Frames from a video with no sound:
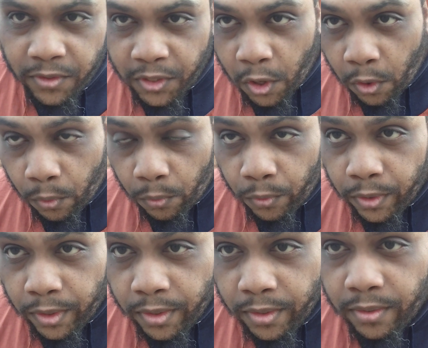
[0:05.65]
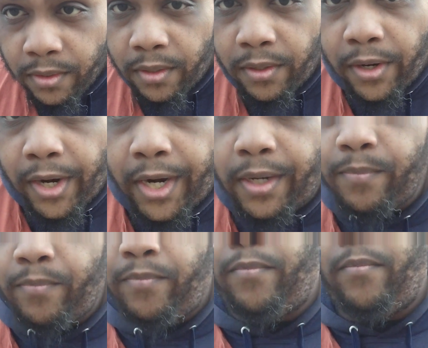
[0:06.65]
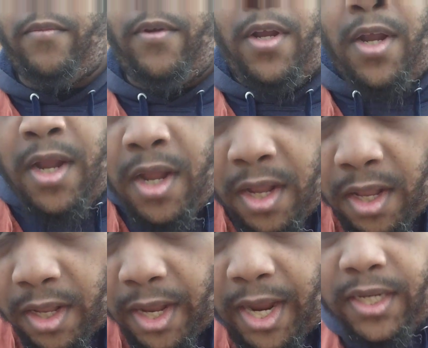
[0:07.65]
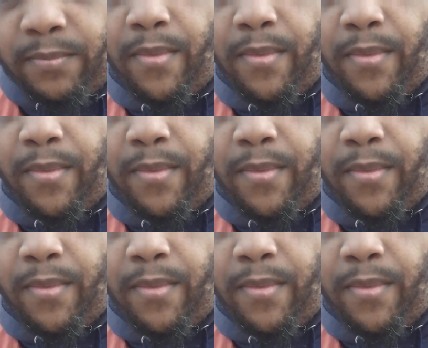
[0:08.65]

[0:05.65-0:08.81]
So, alright. As